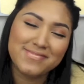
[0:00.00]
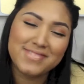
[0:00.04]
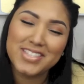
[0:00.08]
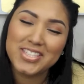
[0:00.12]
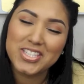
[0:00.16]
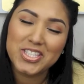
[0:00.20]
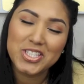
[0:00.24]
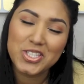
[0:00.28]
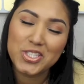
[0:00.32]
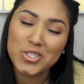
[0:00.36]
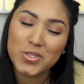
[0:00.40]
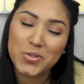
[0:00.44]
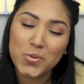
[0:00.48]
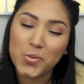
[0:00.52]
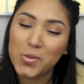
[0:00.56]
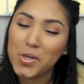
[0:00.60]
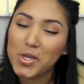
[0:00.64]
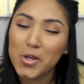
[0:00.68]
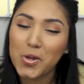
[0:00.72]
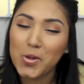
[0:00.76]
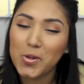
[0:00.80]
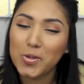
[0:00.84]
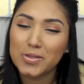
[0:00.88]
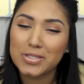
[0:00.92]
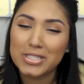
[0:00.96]

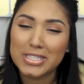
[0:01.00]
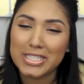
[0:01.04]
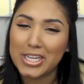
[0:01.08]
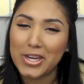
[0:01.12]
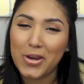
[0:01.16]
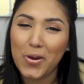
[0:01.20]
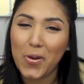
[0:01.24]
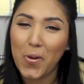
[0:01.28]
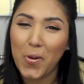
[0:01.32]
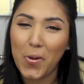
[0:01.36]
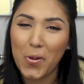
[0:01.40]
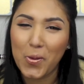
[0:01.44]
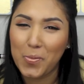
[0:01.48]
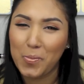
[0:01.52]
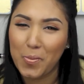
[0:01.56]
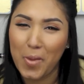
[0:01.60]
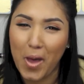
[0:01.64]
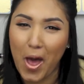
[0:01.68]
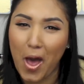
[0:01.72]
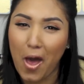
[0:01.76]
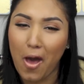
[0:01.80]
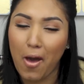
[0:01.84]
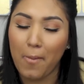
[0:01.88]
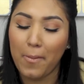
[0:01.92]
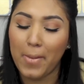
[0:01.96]
Sweet old dear old
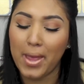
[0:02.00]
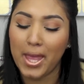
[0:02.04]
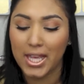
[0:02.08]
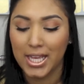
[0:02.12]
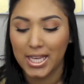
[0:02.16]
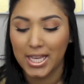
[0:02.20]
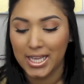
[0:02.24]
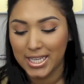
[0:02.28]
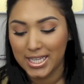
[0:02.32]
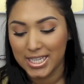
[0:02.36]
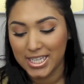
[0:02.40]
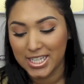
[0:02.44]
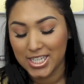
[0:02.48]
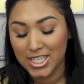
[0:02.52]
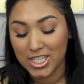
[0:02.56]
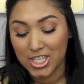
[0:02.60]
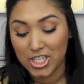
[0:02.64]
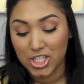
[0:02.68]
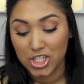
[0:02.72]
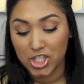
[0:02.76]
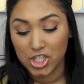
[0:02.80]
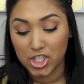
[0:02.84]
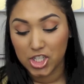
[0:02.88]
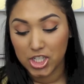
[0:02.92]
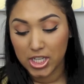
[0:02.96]
mom.
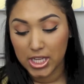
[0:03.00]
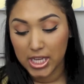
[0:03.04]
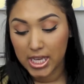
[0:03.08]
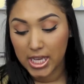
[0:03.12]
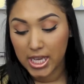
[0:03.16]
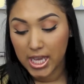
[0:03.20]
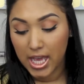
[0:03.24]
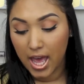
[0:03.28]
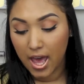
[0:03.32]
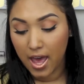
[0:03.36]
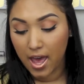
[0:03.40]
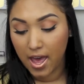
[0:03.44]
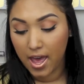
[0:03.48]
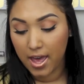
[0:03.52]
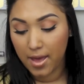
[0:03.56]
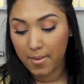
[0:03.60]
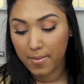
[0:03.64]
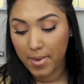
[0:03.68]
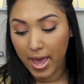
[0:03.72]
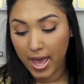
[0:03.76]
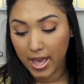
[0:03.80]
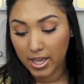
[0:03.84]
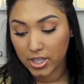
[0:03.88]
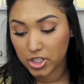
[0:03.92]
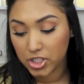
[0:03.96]
She um,
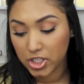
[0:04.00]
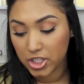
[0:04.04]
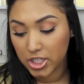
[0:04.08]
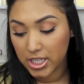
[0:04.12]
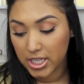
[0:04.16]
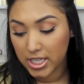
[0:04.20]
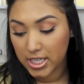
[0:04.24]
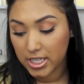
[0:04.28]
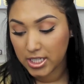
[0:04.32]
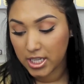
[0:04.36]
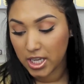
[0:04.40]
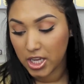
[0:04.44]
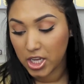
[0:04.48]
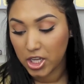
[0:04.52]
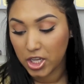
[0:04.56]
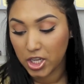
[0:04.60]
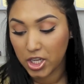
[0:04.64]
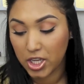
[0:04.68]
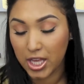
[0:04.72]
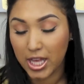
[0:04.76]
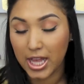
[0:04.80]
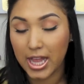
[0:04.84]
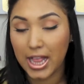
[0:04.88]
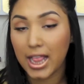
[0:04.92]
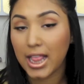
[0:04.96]
actually
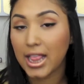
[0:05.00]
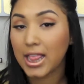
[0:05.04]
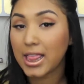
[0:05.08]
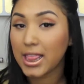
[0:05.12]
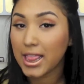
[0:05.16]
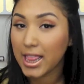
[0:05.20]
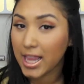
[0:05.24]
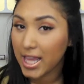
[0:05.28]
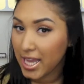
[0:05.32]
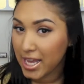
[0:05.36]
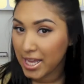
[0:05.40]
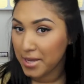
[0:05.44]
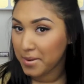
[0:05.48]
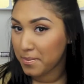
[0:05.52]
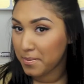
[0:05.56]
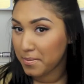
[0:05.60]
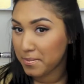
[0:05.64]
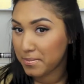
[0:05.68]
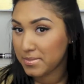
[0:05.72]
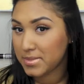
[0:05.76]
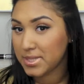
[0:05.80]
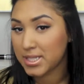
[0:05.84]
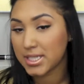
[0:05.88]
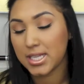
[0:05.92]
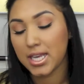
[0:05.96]

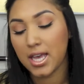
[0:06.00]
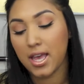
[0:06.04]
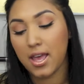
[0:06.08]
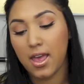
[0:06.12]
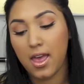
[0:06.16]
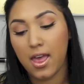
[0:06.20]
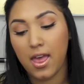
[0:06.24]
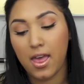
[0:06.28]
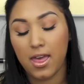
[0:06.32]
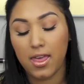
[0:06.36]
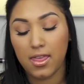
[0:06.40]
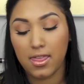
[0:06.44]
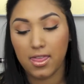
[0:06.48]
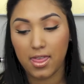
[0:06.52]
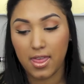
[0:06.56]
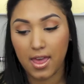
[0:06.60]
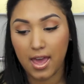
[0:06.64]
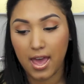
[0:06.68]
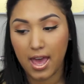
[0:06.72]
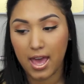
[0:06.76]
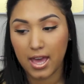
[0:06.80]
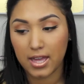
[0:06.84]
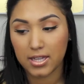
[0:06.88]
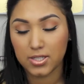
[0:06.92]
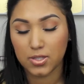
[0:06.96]
claims
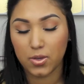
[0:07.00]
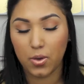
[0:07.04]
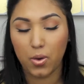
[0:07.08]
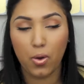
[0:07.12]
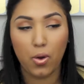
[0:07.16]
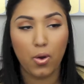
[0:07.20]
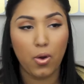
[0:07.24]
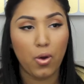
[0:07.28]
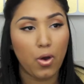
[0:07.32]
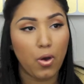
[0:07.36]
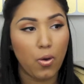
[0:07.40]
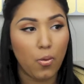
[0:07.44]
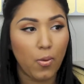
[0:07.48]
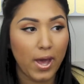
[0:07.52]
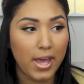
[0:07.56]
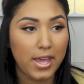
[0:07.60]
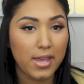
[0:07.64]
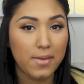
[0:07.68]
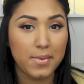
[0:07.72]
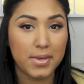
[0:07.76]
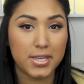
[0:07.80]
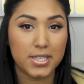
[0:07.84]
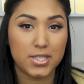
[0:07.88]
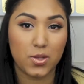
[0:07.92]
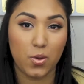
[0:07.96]
that, why
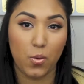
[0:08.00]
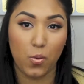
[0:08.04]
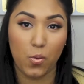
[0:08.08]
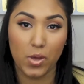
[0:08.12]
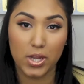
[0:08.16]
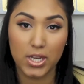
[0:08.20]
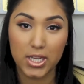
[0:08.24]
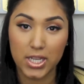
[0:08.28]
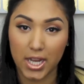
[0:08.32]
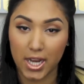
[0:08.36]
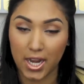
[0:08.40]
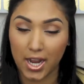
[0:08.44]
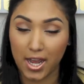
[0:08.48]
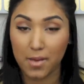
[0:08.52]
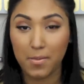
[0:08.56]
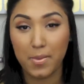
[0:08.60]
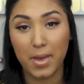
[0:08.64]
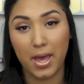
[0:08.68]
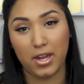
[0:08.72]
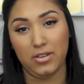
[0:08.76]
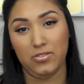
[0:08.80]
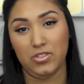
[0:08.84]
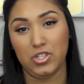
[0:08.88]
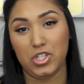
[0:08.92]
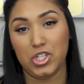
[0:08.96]
am I so winded? I'm
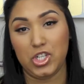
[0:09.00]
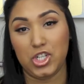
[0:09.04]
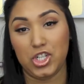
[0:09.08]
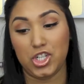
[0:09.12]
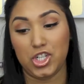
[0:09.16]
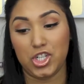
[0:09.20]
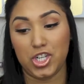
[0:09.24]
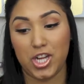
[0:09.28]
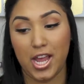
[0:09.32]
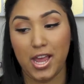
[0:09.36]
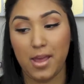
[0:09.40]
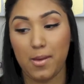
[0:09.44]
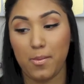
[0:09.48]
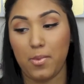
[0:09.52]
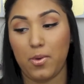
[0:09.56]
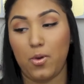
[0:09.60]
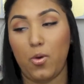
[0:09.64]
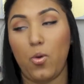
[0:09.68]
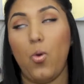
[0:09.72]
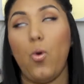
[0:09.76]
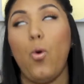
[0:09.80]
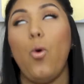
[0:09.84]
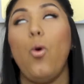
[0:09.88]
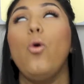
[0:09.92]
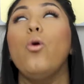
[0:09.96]
out of shape.
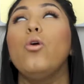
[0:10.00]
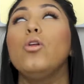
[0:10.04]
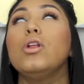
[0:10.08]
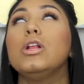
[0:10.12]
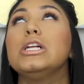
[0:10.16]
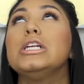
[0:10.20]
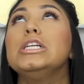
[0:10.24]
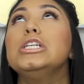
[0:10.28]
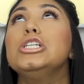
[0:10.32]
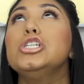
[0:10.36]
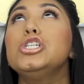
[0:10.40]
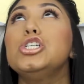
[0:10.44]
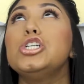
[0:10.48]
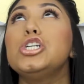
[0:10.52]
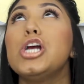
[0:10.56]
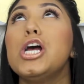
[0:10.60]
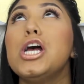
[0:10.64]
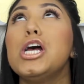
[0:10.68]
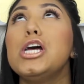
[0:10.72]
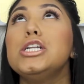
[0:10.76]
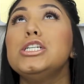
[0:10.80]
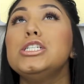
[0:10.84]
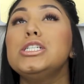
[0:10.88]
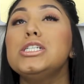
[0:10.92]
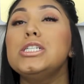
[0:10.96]
Holy
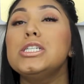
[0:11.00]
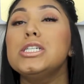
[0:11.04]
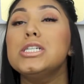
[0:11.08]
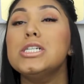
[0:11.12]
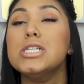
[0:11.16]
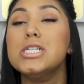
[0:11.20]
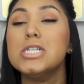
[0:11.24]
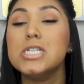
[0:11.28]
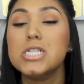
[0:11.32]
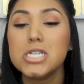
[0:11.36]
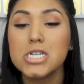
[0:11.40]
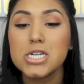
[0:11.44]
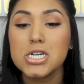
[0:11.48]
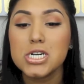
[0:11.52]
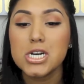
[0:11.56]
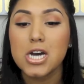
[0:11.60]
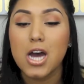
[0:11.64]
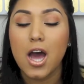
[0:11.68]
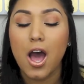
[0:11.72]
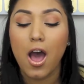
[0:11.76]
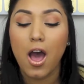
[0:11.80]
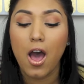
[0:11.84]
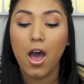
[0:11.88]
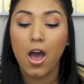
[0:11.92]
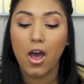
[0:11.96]
shit.
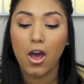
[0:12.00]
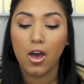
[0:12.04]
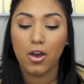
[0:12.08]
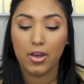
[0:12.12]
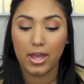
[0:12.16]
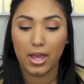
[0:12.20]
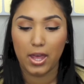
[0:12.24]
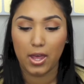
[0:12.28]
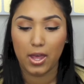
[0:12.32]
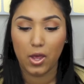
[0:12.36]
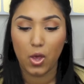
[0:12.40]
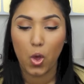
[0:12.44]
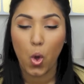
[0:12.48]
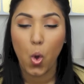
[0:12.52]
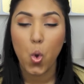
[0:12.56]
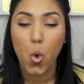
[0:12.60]
Okay.